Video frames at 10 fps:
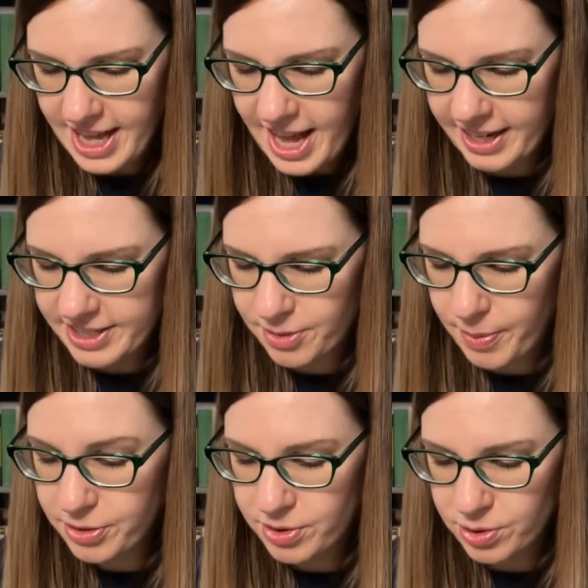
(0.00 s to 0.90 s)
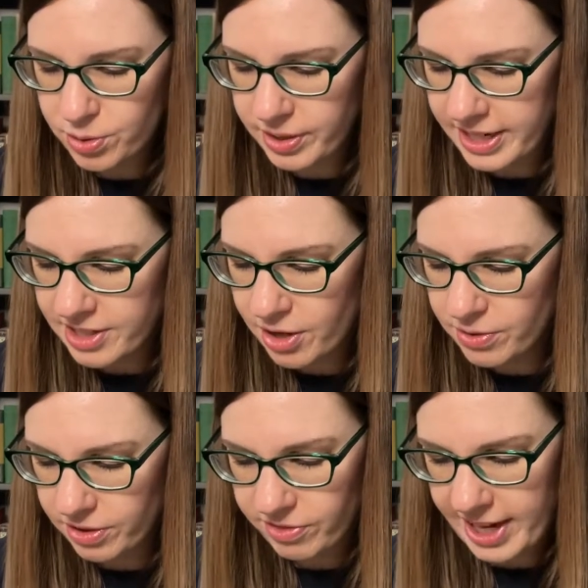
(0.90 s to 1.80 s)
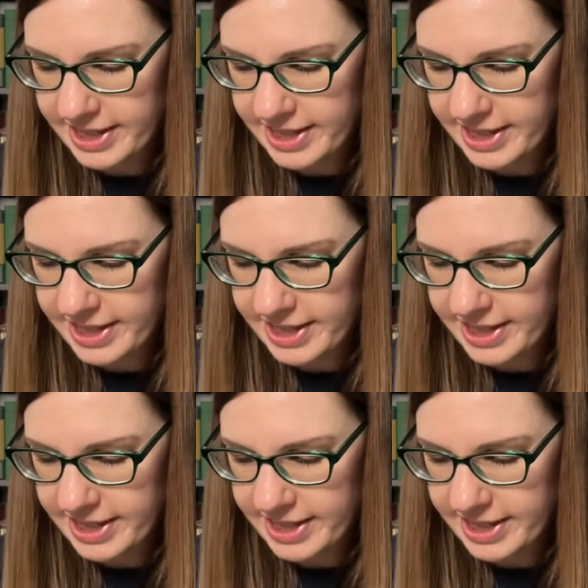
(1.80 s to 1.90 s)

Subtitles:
and its most notorious owner, Vlad